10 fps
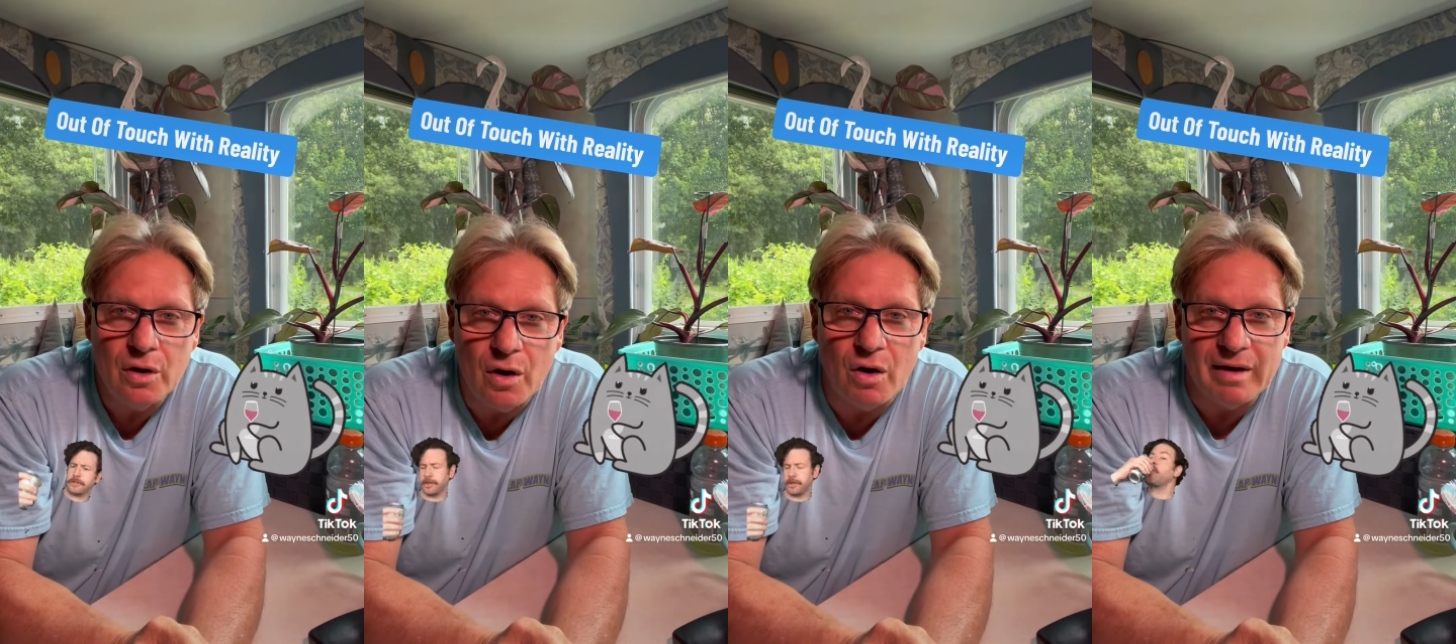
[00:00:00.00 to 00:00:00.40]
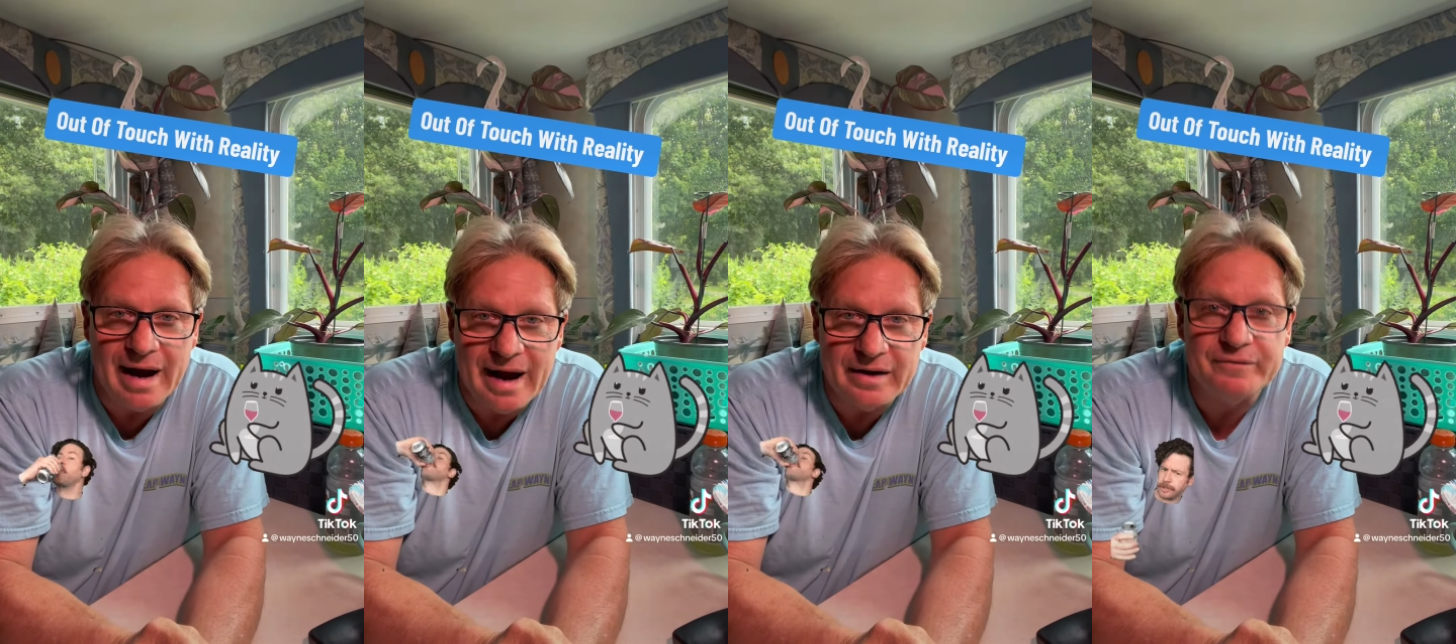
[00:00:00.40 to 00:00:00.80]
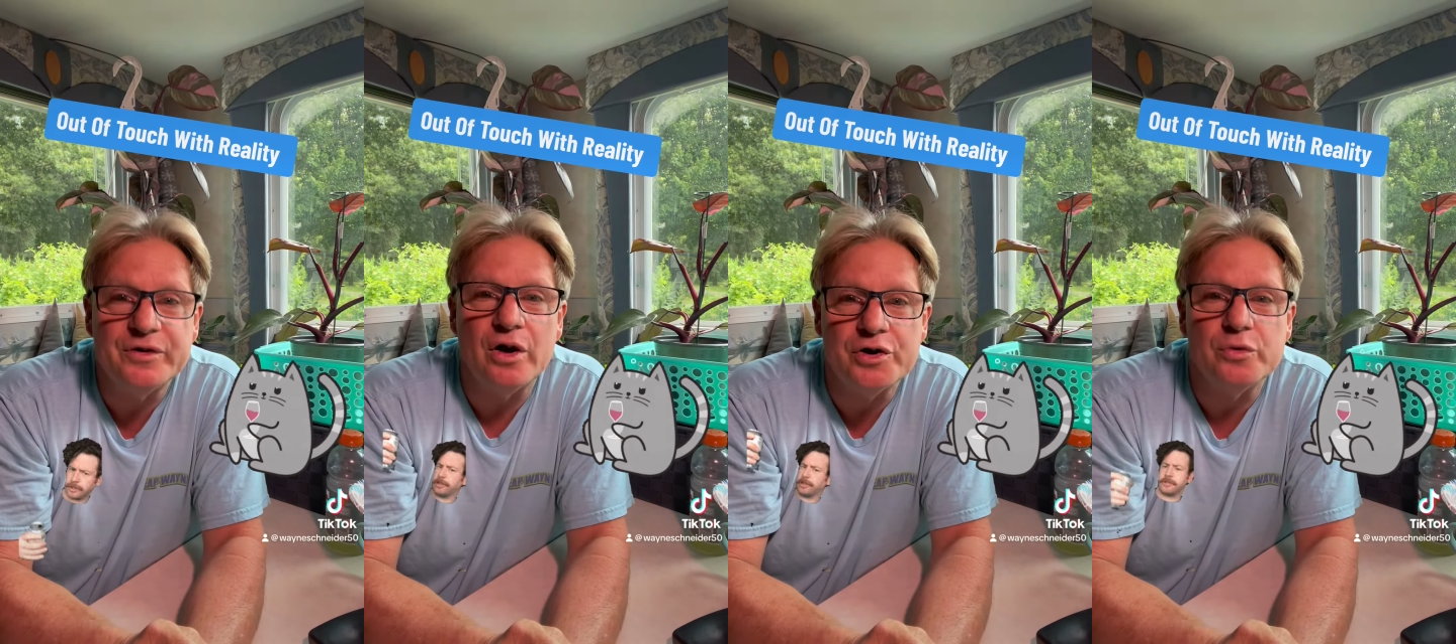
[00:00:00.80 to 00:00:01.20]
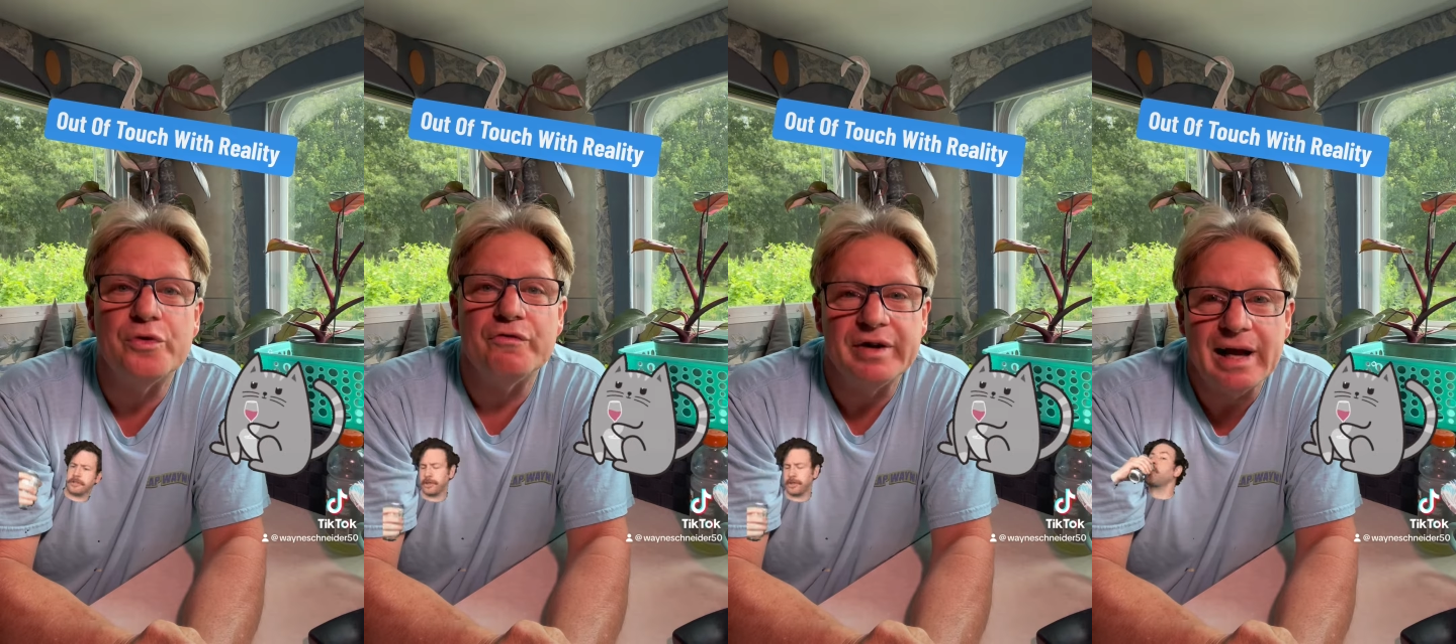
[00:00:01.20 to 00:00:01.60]
are out of touch with
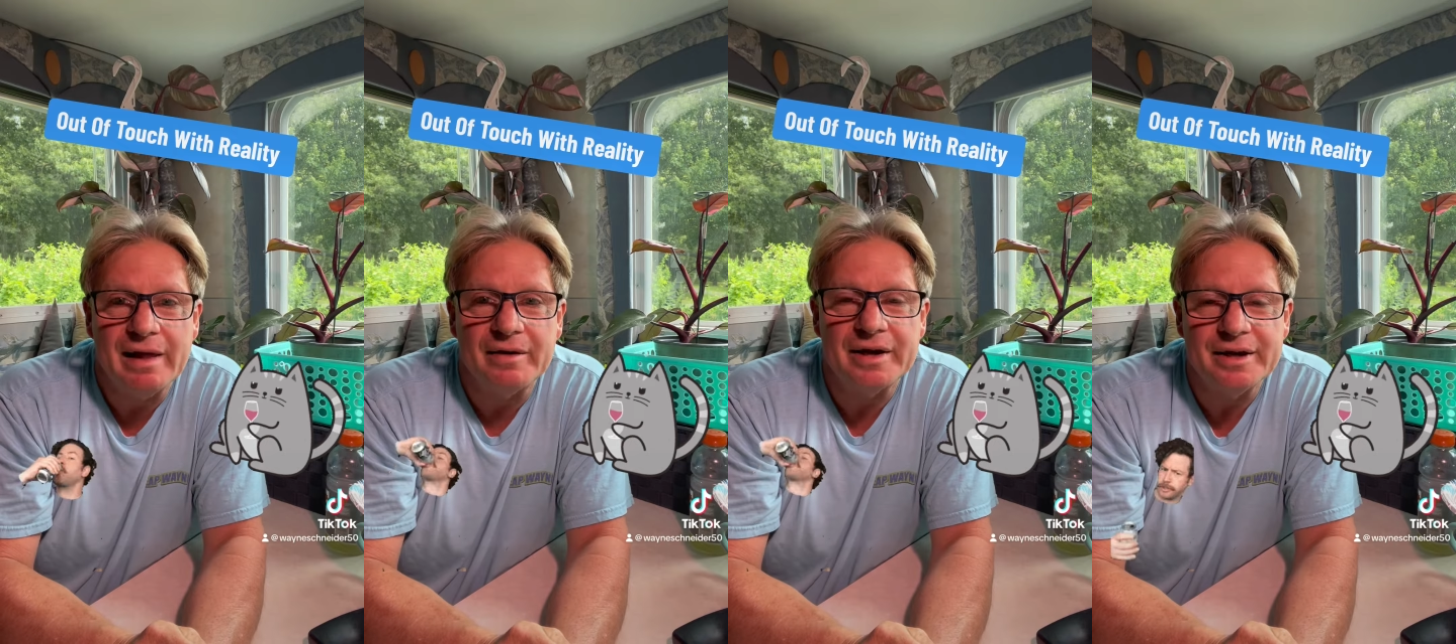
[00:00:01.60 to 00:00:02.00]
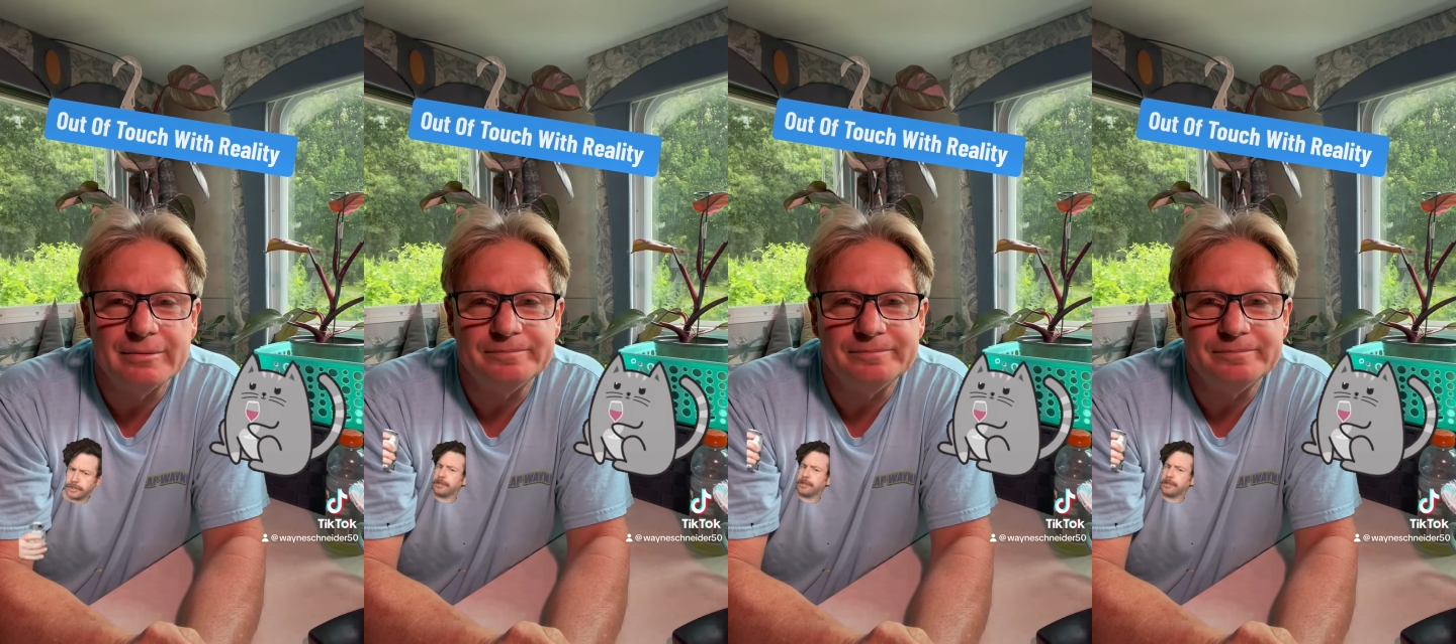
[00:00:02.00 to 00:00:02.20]
reality.